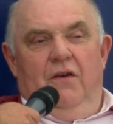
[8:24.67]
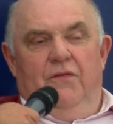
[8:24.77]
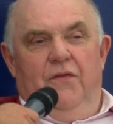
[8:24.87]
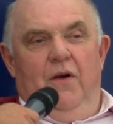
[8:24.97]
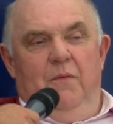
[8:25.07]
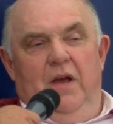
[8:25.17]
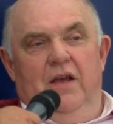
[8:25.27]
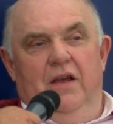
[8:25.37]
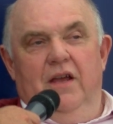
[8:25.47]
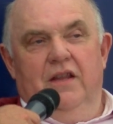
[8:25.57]
from
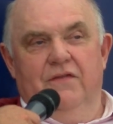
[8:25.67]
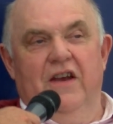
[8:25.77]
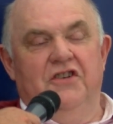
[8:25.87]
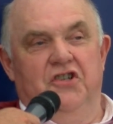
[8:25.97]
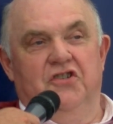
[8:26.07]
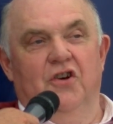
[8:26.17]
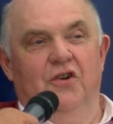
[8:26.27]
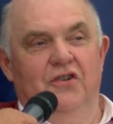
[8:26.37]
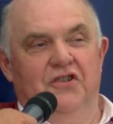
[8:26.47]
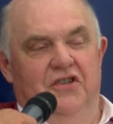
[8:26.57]
the fascist
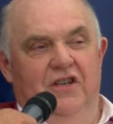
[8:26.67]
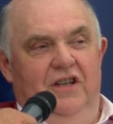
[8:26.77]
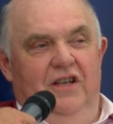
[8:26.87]
hordes,